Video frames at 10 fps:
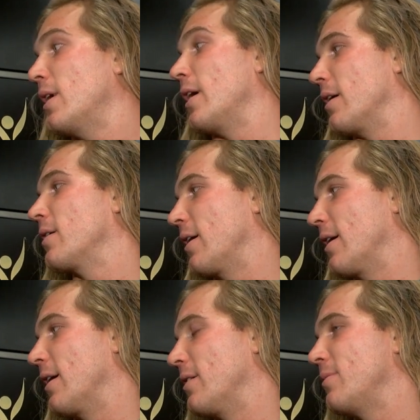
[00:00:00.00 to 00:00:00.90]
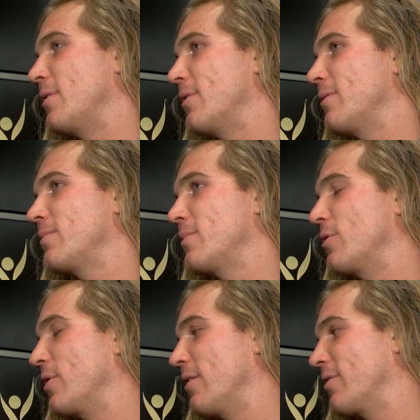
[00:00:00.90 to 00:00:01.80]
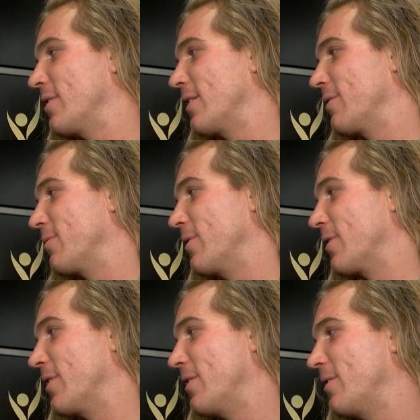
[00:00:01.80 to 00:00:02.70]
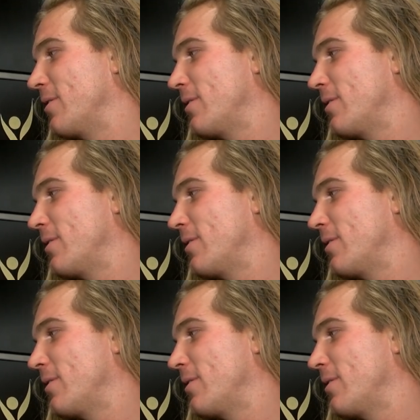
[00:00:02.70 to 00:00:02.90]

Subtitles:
Yeah. You know, doing everything and feeling good.